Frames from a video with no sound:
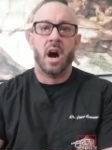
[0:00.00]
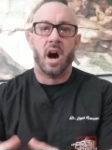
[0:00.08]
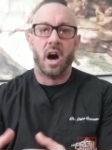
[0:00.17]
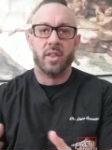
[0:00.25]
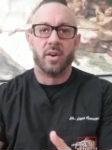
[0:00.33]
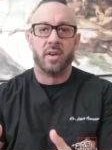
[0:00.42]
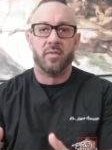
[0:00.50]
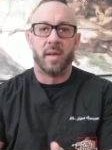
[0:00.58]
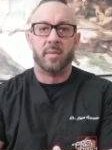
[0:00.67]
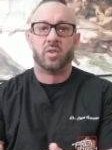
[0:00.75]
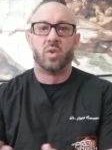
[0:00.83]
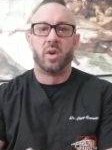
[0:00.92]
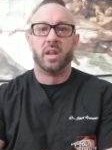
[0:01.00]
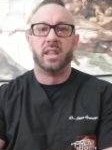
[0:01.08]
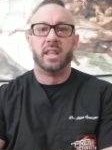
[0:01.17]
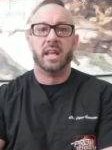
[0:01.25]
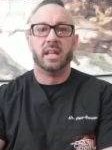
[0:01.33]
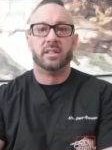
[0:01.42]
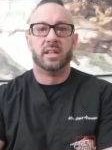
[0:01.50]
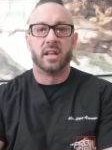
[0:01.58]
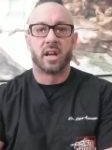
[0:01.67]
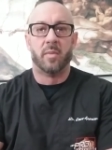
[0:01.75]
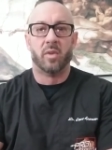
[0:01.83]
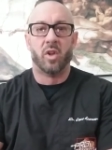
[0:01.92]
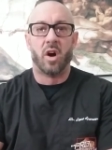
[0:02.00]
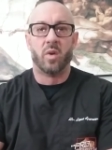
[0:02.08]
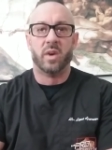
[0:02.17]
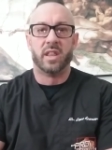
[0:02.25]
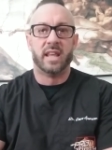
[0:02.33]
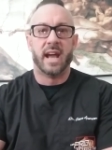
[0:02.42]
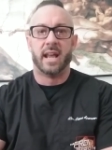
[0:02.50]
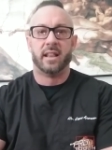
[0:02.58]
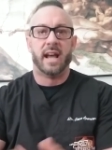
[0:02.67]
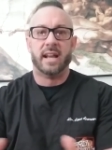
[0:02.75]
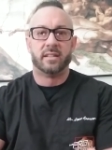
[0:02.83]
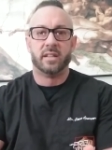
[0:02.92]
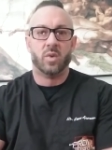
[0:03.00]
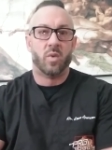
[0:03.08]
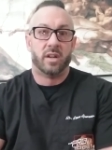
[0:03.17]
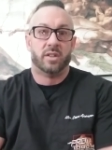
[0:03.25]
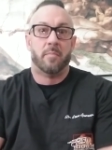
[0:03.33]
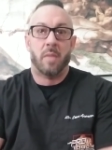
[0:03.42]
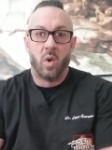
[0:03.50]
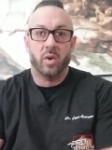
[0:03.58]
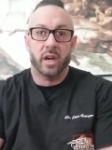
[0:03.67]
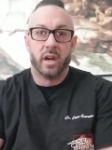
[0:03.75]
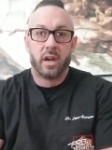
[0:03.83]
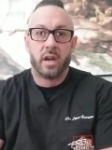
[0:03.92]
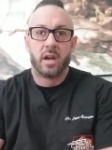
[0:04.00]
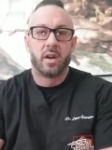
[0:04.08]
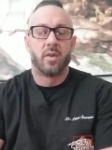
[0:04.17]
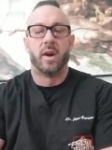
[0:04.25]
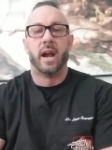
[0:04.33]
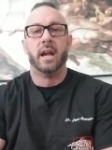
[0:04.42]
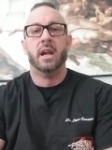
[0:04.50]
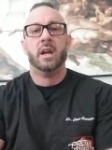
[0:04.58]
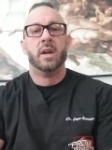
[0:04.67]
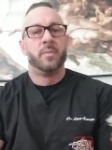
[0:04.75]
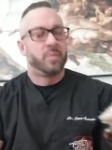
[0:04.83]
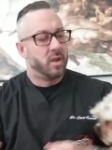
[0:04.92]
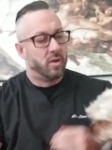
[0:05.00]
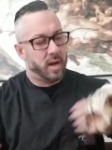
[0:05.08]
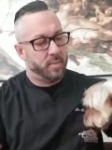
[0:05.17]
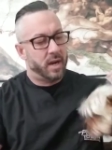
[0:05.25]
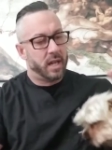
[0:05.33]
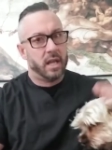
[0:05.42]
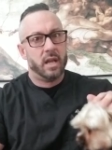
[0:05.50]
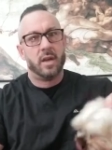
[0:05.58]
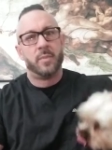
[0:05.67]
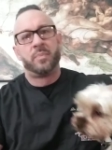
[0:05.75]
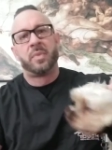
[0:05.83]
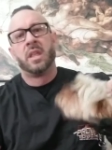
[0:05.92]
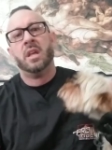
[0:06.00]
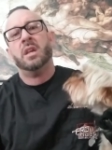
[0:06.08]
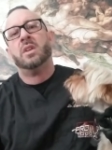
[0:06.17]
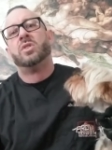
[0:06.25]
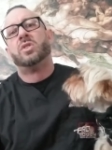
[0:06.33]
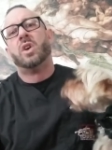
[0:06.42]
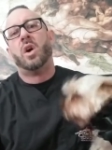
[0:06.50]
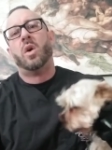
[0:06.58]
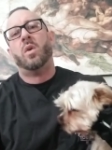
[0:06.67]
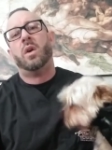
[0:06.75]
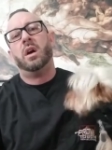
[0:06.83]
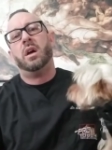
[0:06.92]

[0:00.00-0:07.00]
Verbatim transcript: other inflammatory things that come along with that. Last thing you want is ammonia, right? Oh, hey, buddy. So,